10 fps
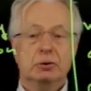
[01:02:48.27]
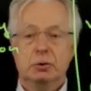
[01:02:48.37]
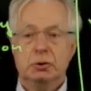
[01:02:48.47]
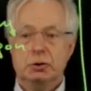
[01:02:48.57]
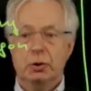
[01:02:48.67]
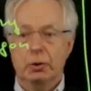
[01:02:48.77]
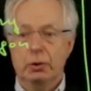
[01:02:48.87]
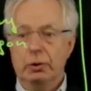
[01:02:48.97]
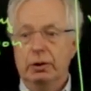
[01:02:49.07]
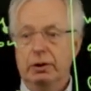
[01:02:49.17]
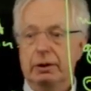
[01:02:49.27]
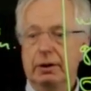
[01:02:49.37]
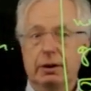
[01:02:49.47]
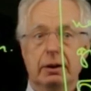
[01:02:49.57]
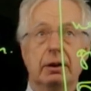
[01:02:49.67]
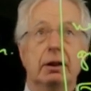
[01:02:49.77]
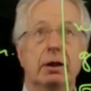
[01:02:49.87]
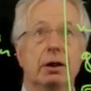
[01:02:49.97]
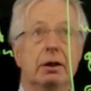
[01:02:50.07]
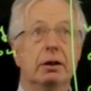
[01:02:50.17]
to show
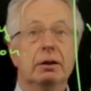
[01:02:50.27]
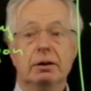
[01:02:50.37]
uh,